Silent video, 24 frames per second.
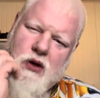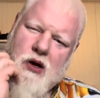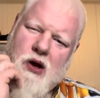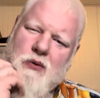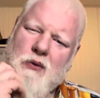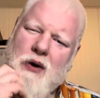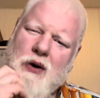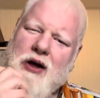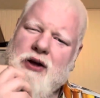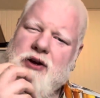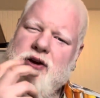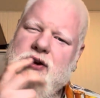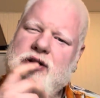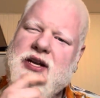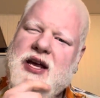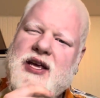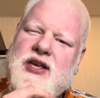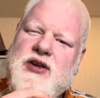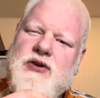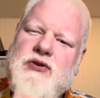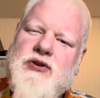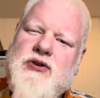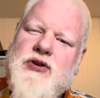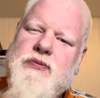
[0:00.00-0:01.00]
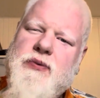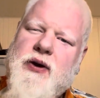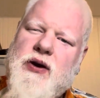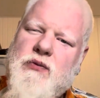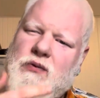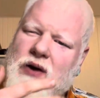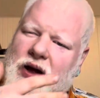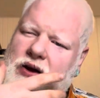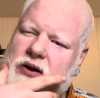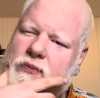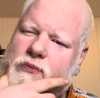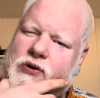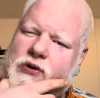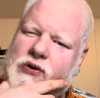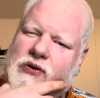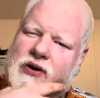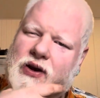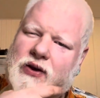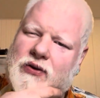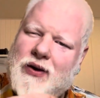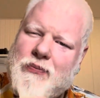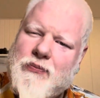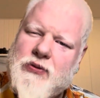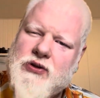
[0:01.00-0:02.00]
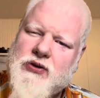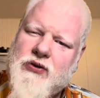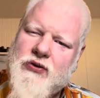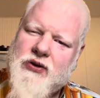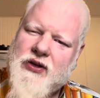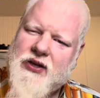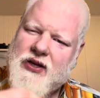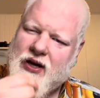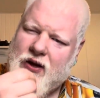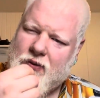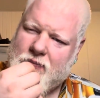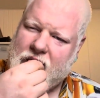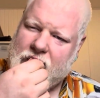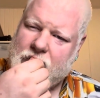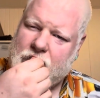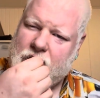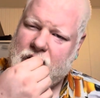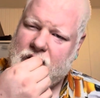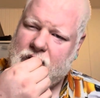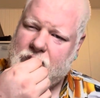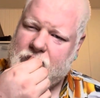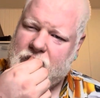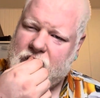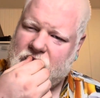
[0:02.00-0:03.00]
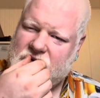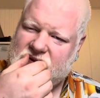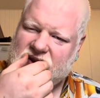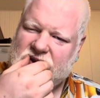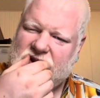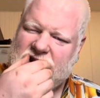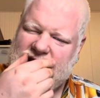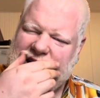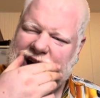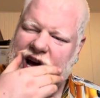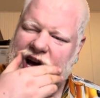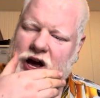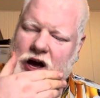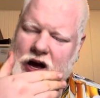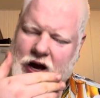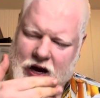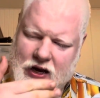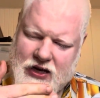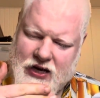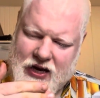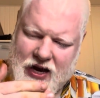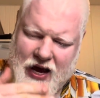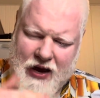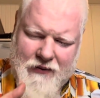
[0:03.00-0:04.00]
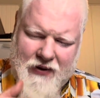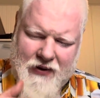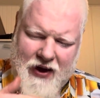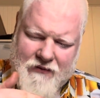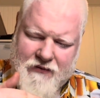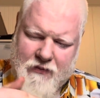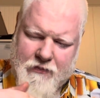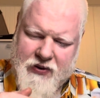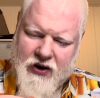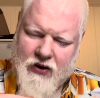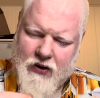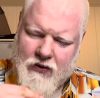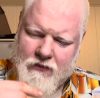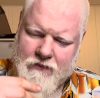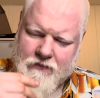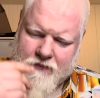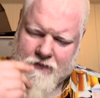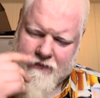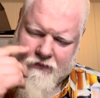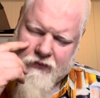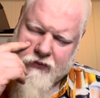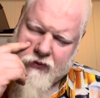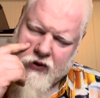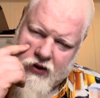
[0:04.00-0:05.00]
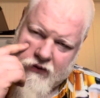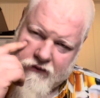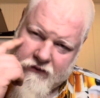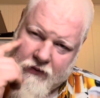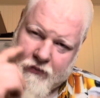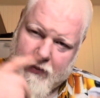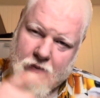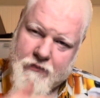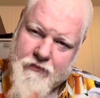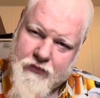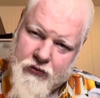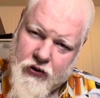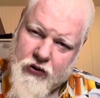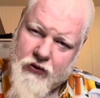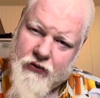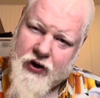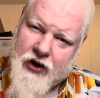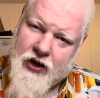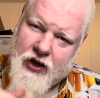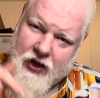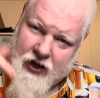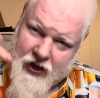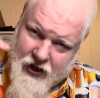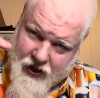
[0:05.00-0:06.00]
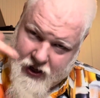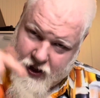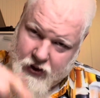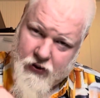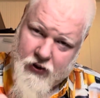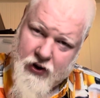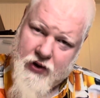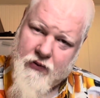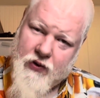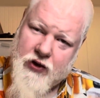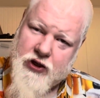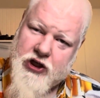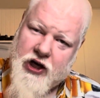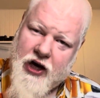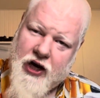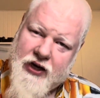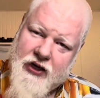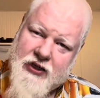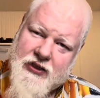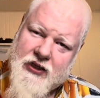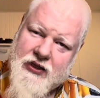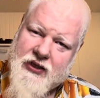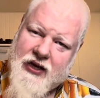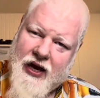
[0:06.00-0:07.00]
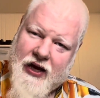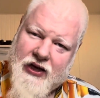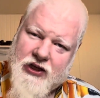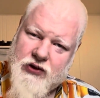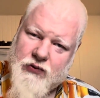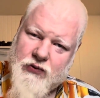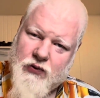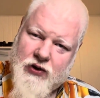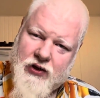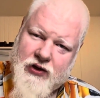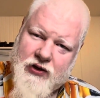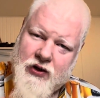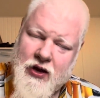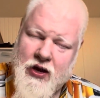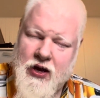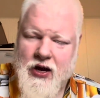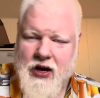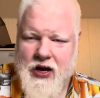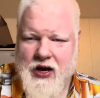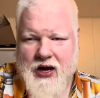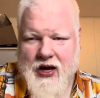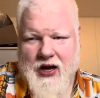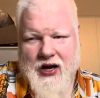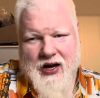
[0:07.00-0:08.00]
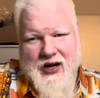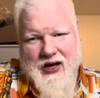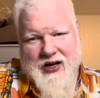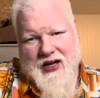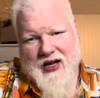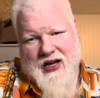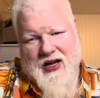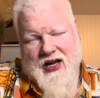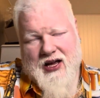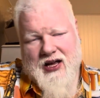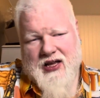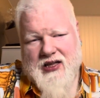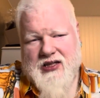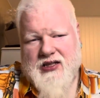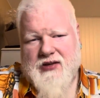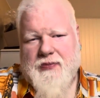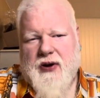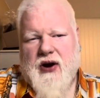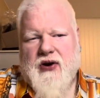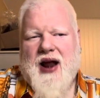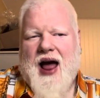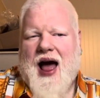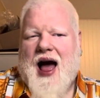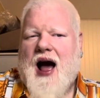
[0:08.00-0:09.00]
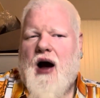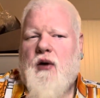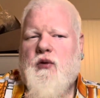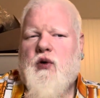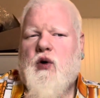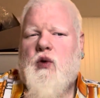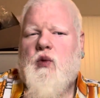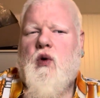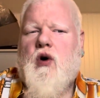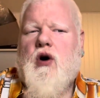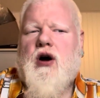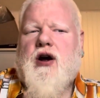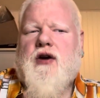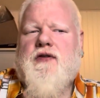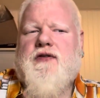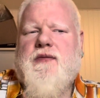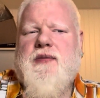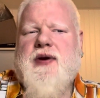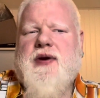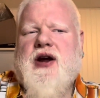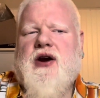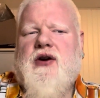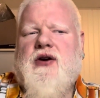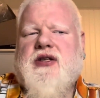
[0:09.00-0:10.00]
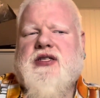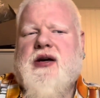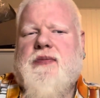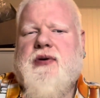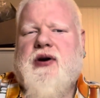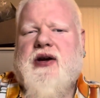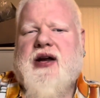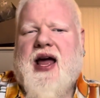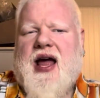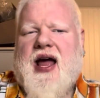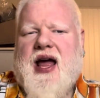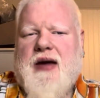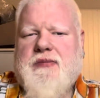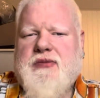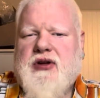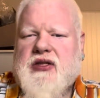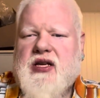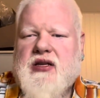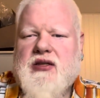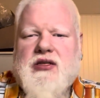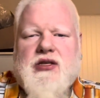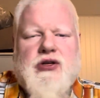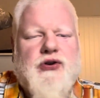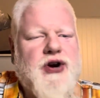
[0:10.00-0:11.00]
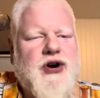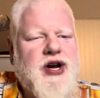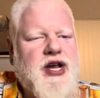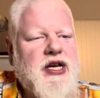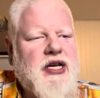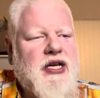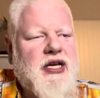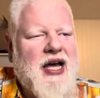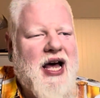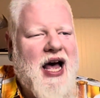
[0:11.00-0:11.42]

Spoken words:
Well, good day, YouTube, and welcome to another episode of the Albino Rhino Beer Review. Today we have a beer from a brewery here in Regina, Saskatchewan. It's about an hour walk from here. It's up on Hamilton Street.